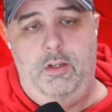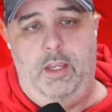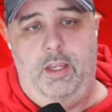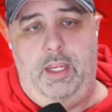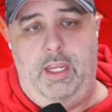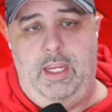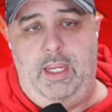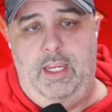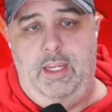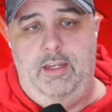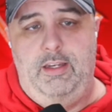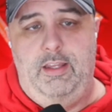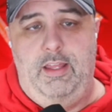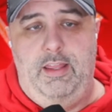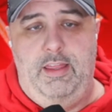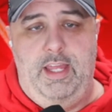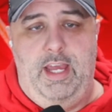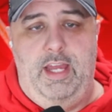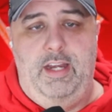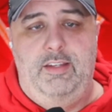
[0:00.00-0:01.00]
And
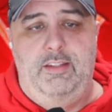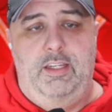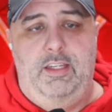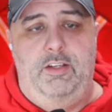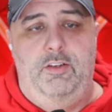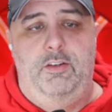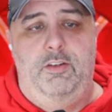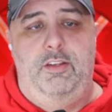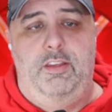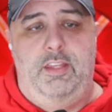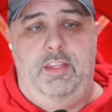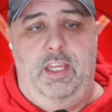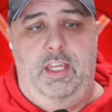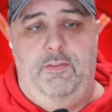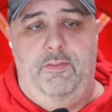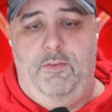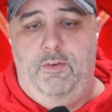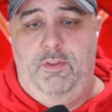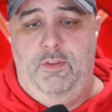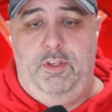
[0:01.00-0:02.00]
that is a good thing
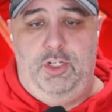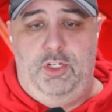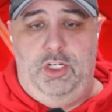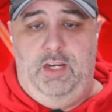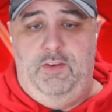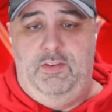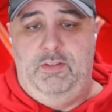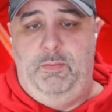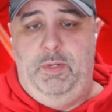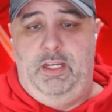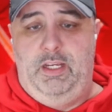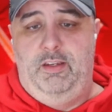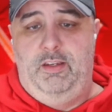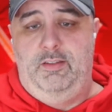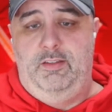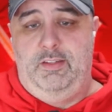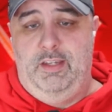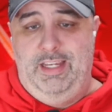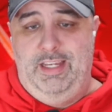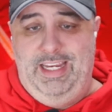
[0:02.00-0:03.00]
for the Chiefs because